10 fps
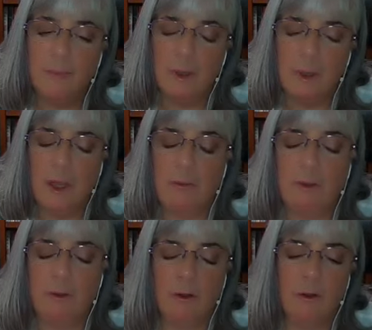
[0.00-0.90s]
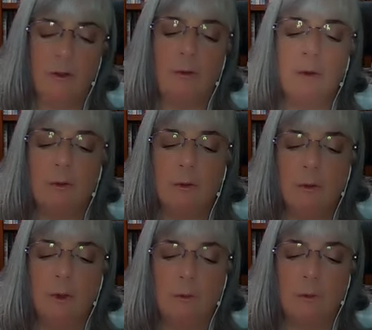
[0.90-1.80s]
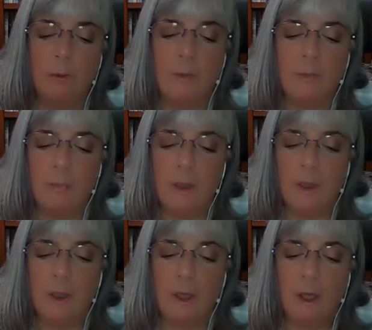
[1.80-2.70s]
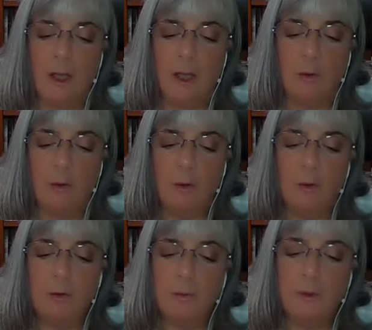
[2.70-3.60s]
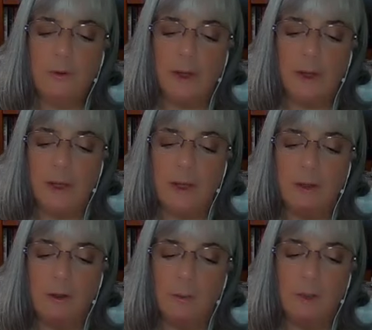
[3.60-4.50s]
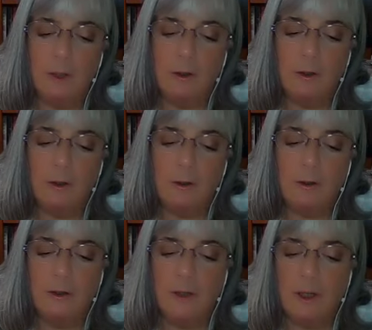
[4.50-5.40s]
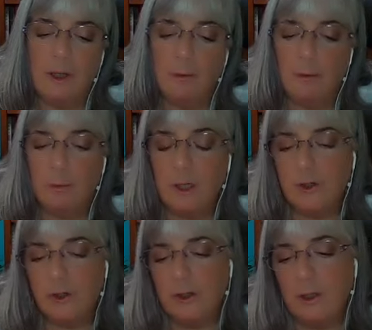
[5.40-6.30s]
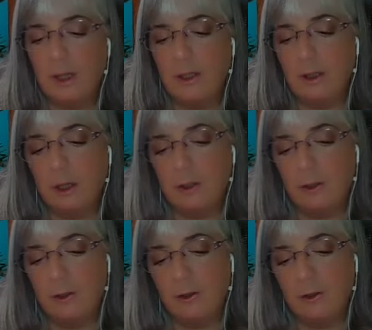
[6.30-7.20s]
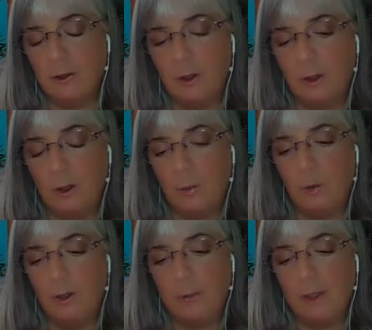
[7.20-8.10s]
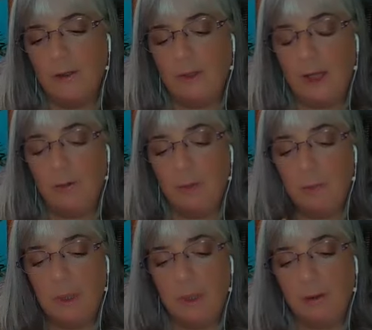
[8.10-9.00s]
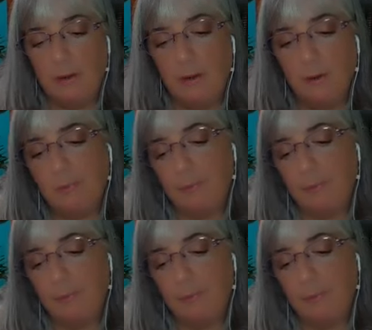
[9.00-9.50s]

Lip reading: And I'll have these in the show notes for you as well. How old was I when I learned that information and knowledge were my safe place?